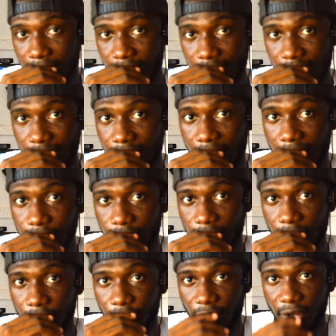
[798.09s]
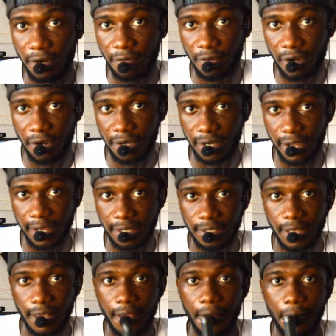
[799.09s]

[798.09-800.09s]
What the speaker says: this is actually very, very nice.